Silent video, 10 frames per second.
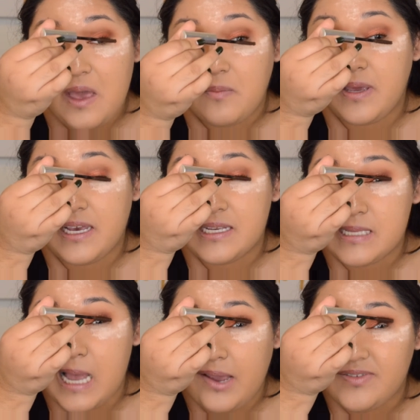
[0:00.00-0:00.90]

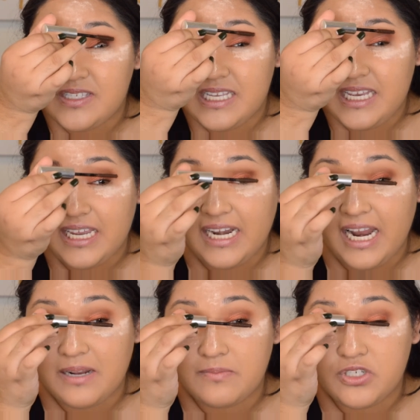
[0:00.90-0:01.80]
Because I've seen,
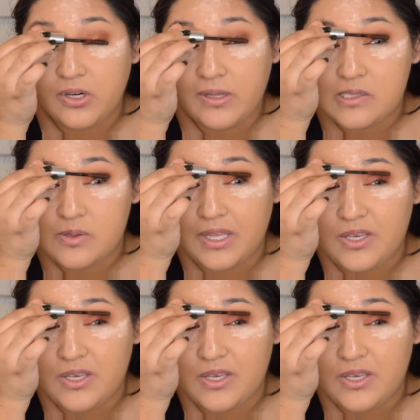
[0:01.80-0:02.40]
and I'm sure that's what